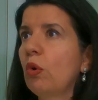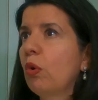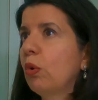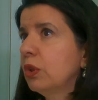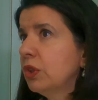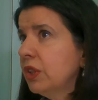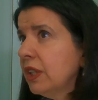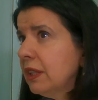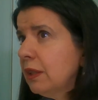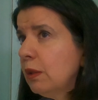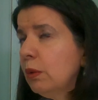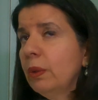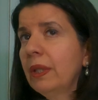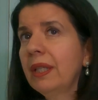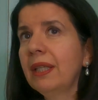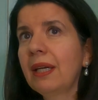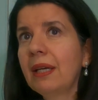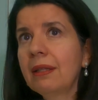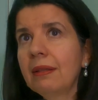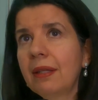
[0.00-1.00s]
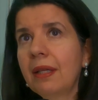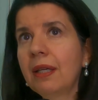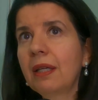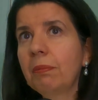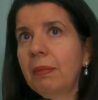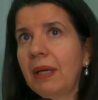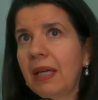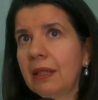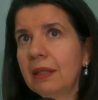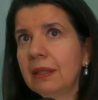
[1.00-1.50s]
or just looking at their
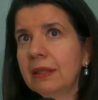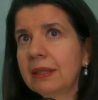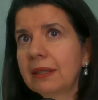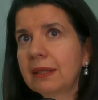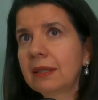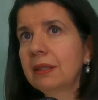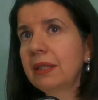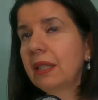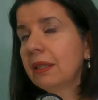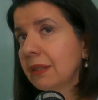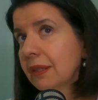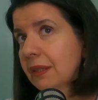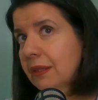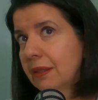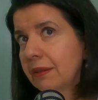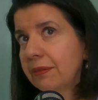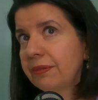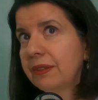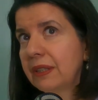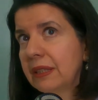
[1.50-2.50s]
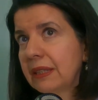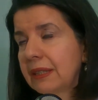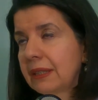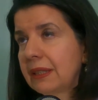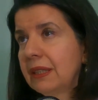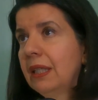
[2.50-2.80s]
balance. There is a difference,